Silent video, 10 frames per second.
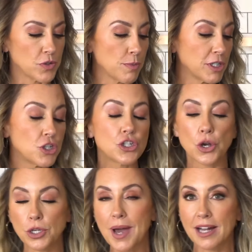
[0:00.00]
So I'm gonna show
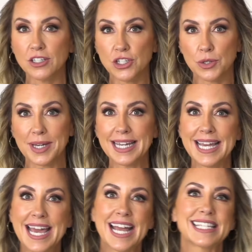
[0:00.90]
you how to do it.
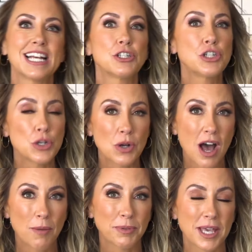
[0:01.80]
It's not too
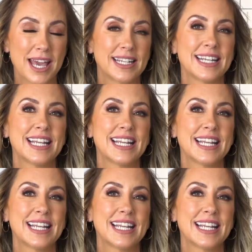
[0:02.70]
complicated,